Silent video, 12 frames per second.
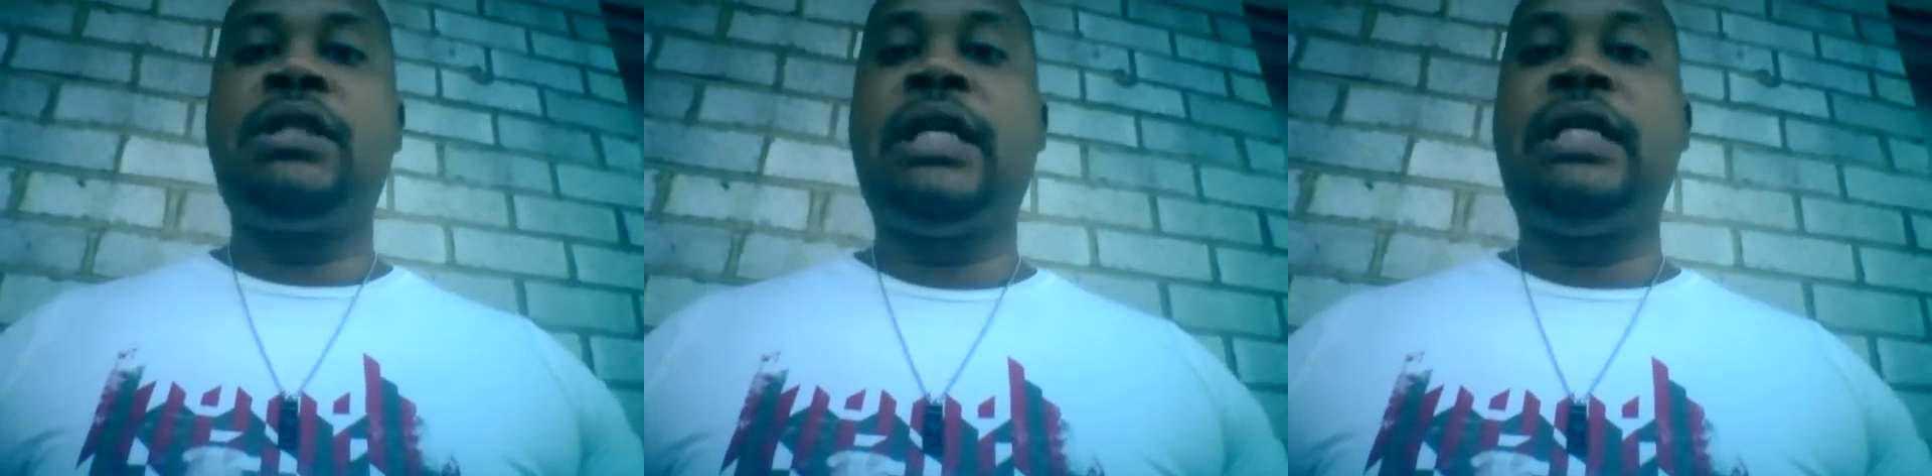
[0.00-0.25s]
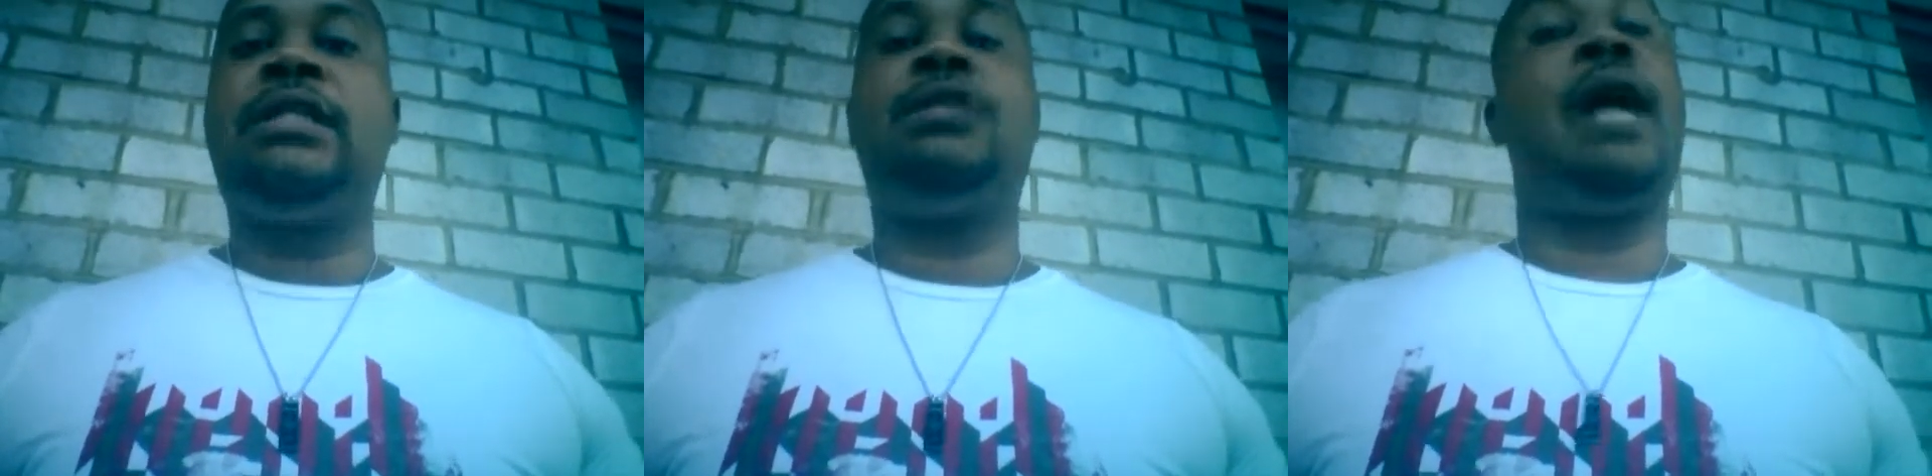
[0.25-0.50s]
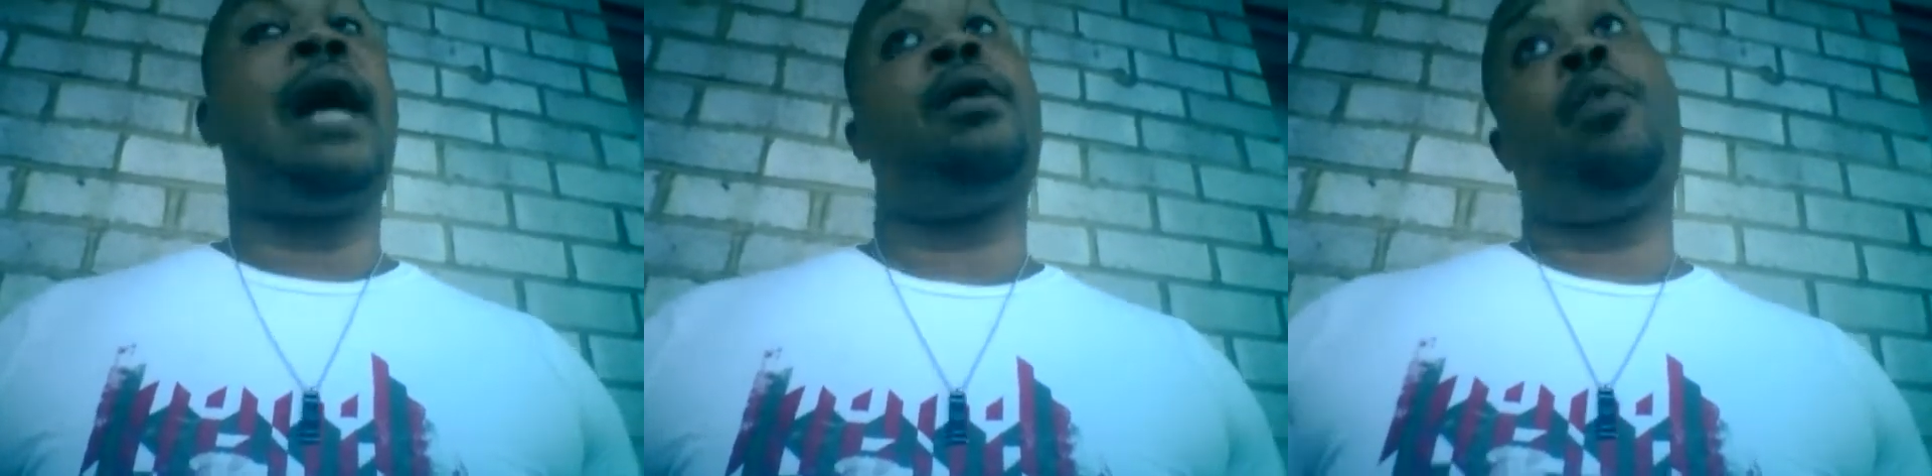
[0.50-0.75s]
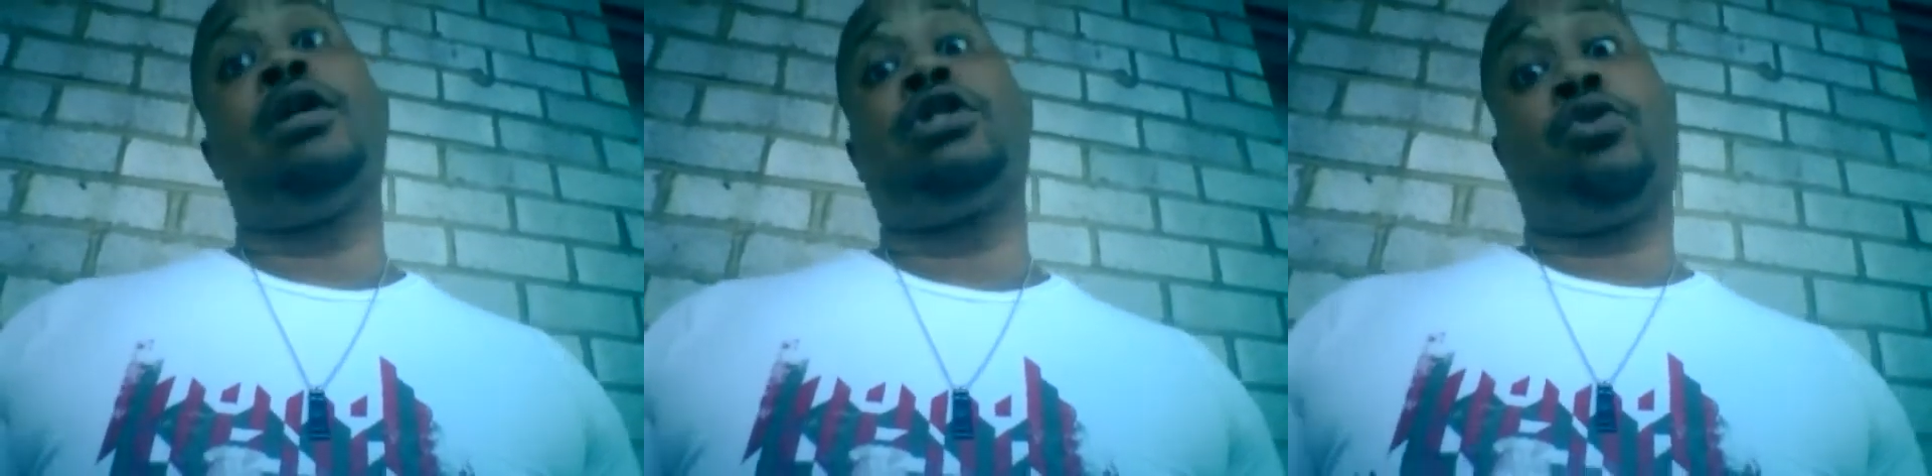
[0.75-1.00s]
seasons so I
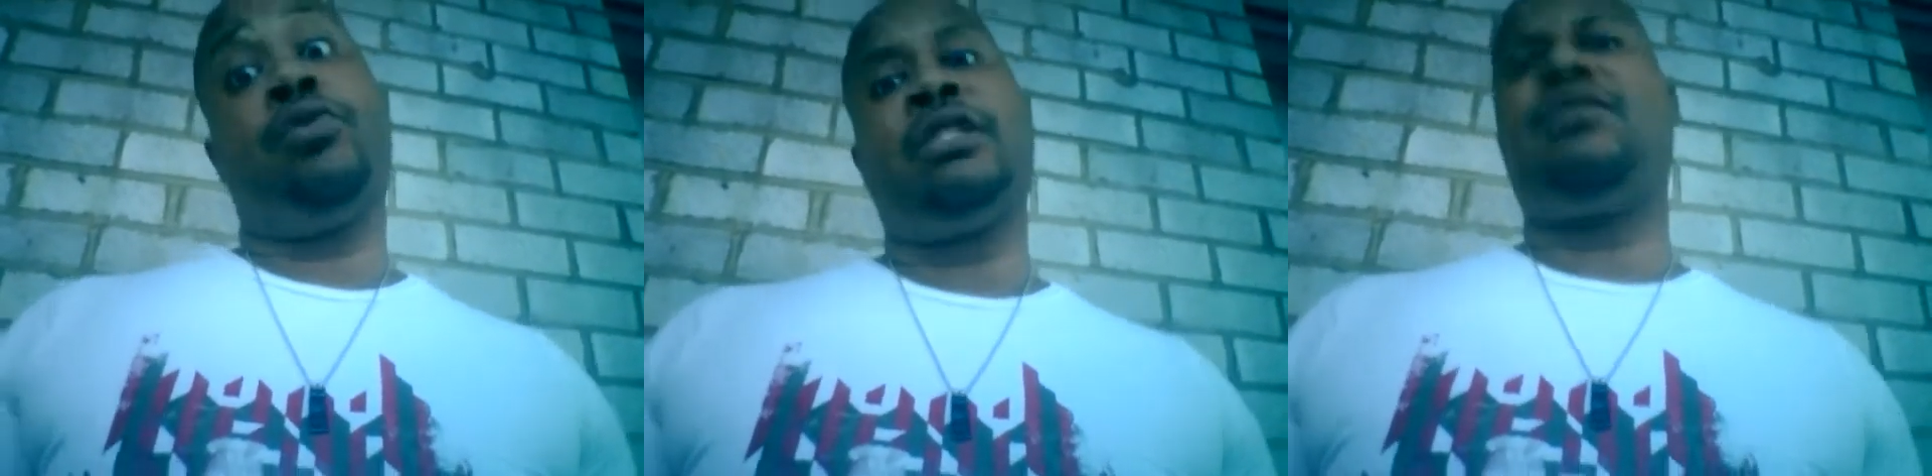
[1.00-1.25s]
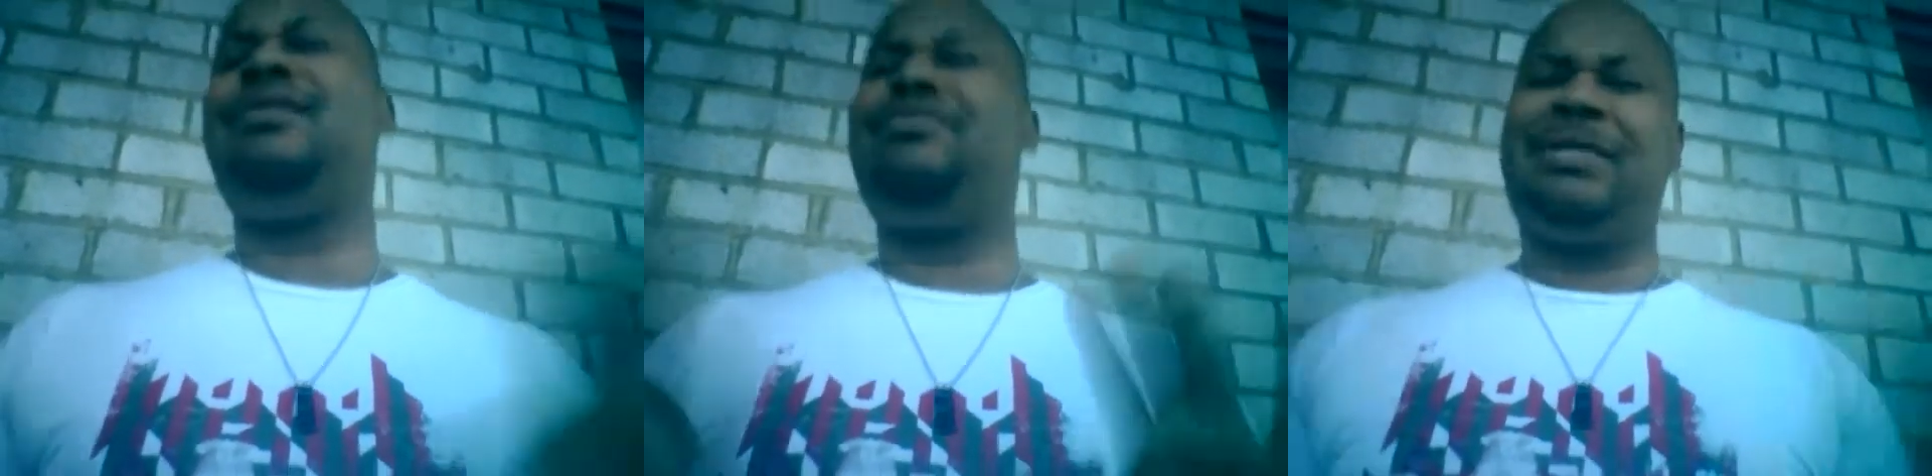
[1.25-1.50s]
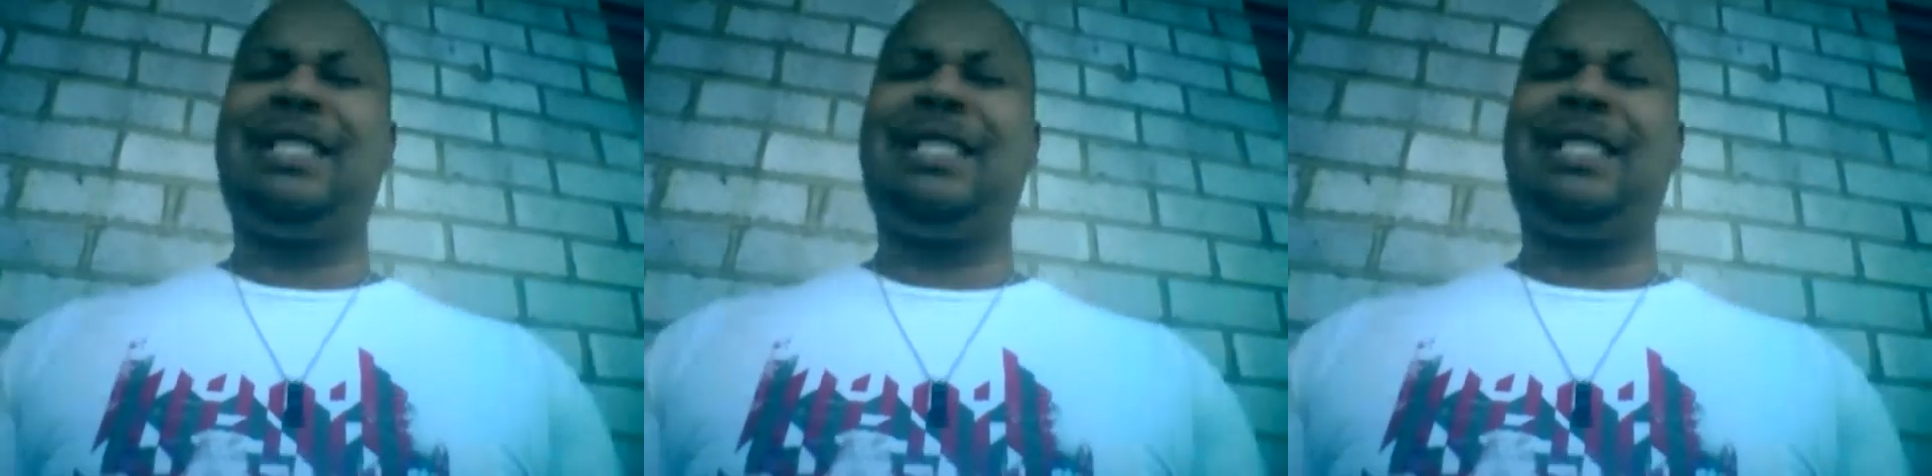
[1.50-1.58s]
can watch Crystal.